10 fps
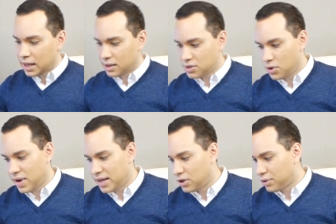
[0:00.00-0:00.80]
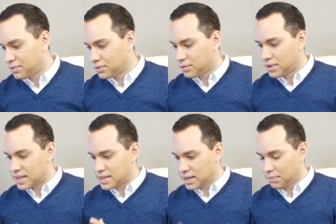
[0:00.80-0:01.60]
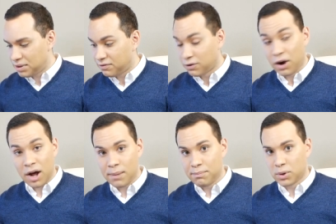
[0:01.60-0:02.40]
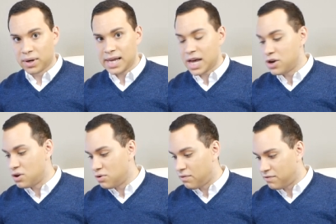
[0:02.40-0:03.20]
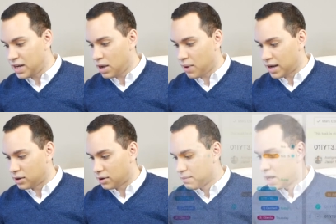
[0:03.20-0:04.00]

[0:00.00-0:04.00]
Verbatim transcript: let's go ahead and go through this template for onboarding a new video editor.